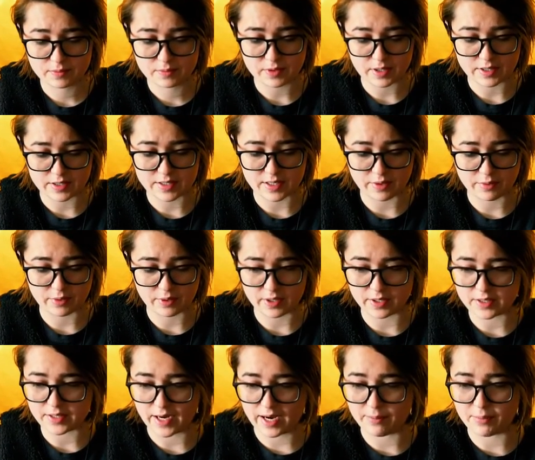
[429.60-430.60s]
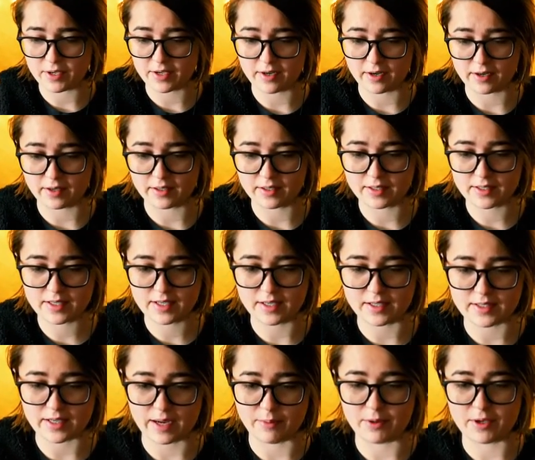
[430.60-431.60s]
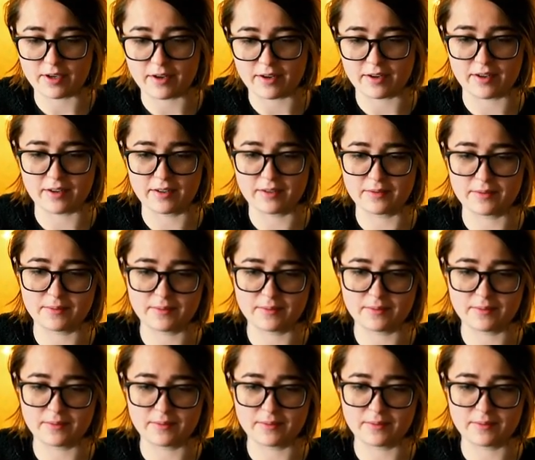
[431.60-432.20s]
that's not really a timing card. Let's get a timing card.